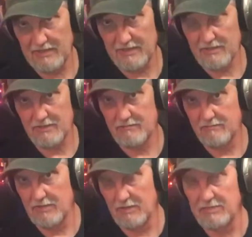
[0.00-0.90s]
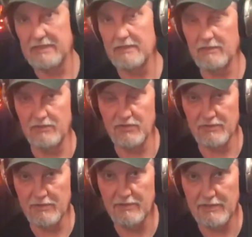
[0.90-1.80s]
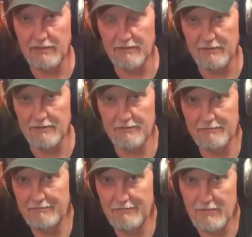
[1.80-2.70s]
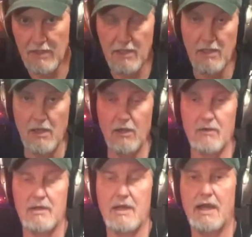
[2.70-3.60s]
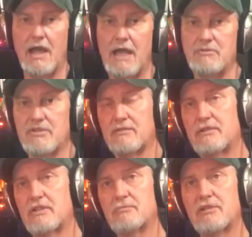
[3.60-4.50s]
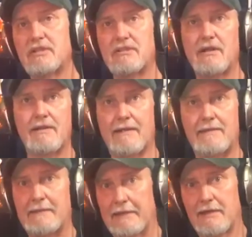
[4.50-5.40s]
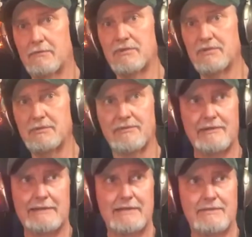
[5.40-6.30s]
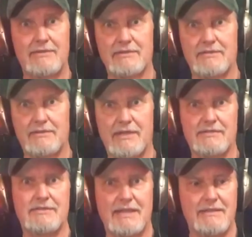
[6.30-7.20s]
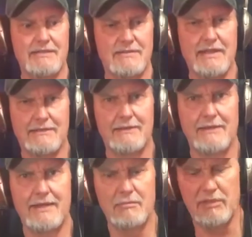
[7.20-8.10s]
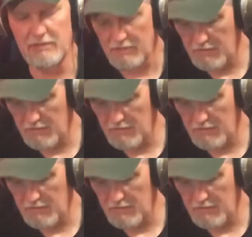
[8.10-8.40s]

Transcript: that's a beginner and just learning, you know, oh, I'm just learning to play guitar. I think I will do a fret level and dress. Yeah, that's not going to happen.